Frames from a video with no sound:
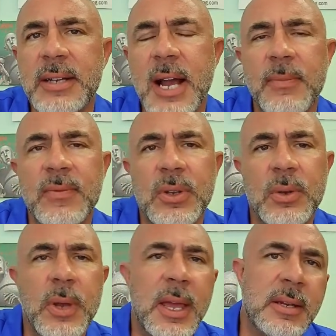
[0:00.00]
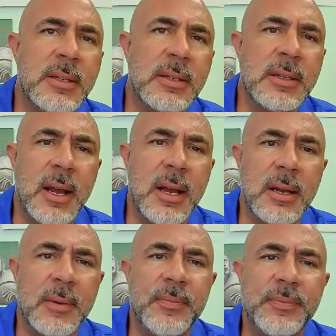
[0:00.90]
top view and
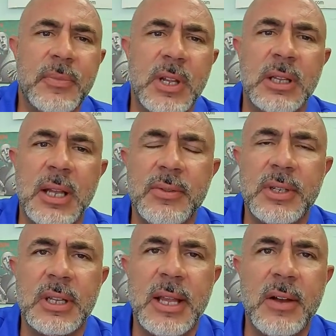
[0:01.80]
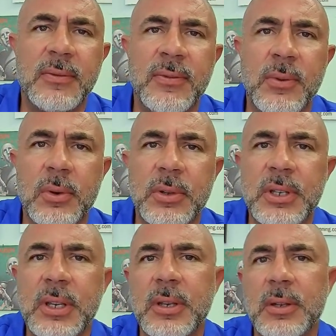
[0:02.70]
cloud-to-cloud for
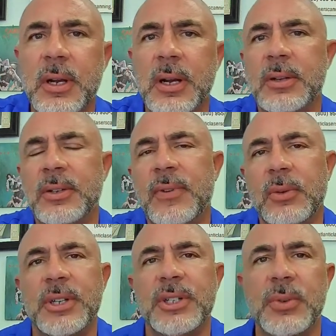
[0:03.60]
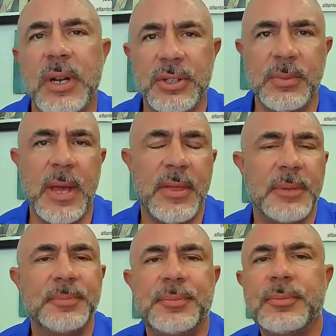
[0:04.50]
the default registration method?